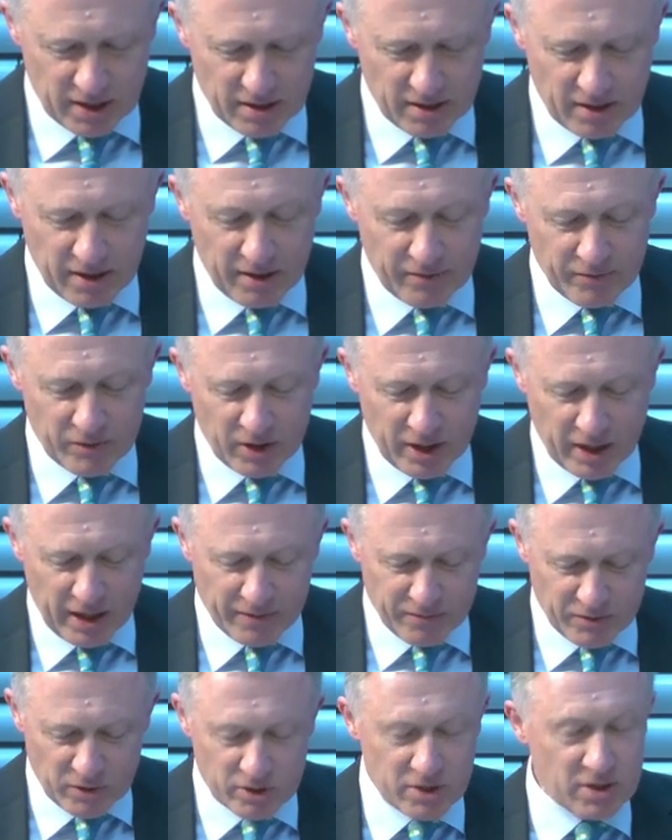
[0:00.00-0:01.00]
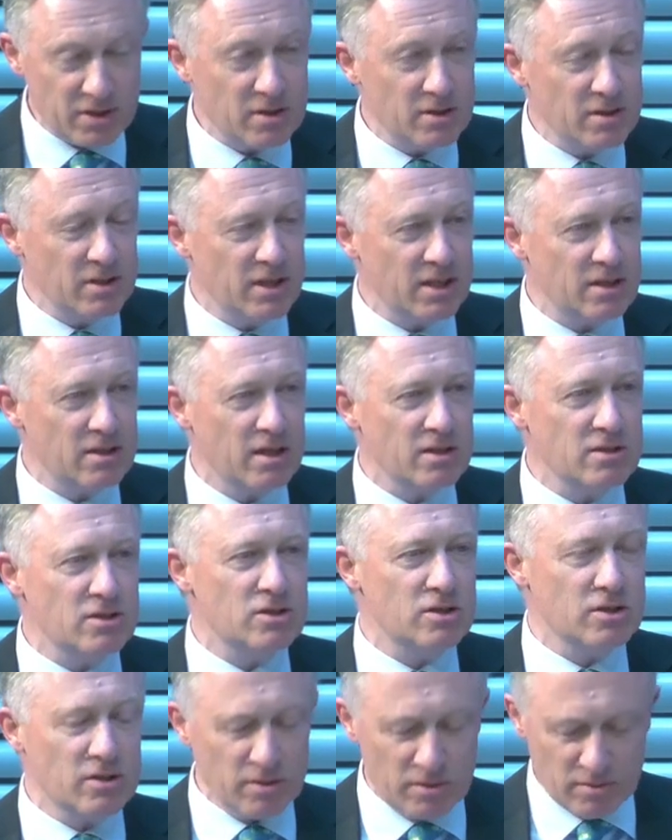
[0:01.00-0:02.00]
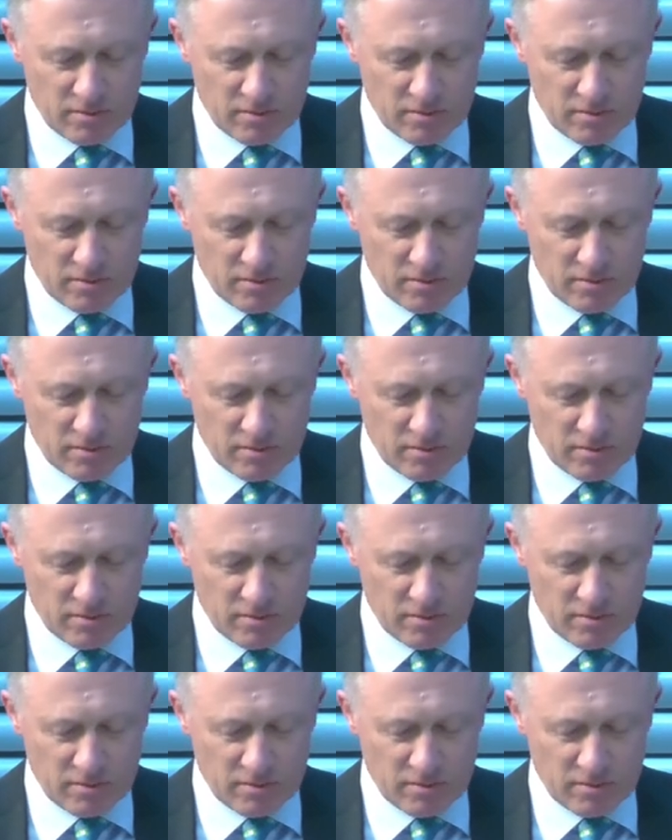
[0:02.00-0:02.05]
and if you have not yet done so,